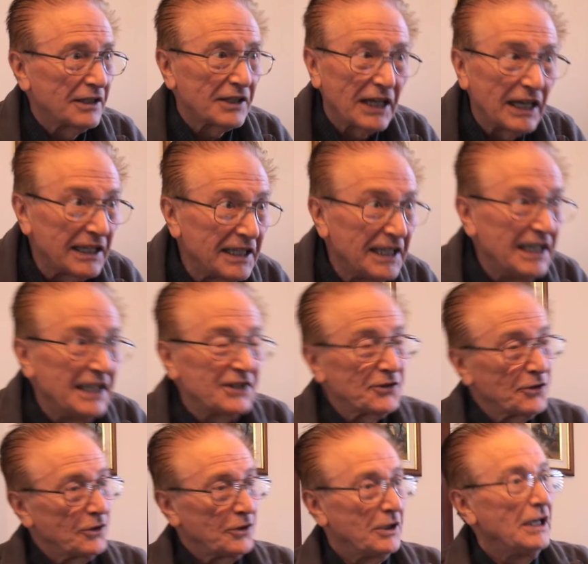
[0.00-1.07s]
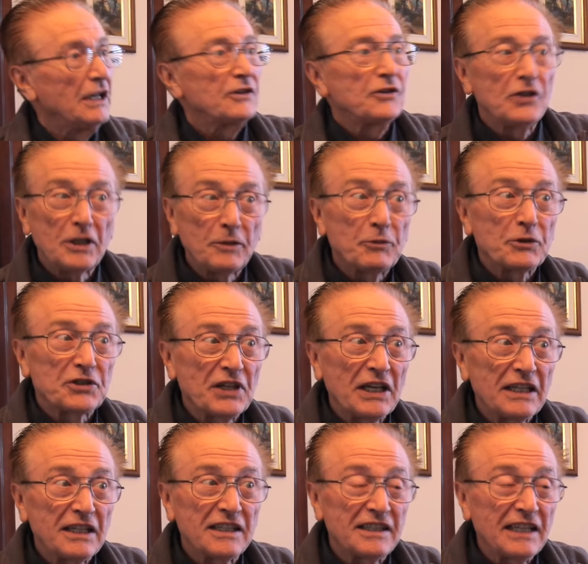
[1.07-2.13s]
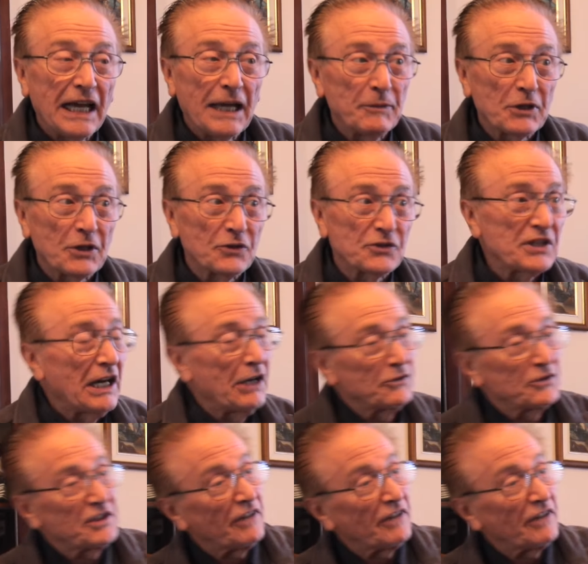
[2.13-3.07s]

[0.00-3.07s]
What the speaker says: Okay? So 30% of the time it goes down,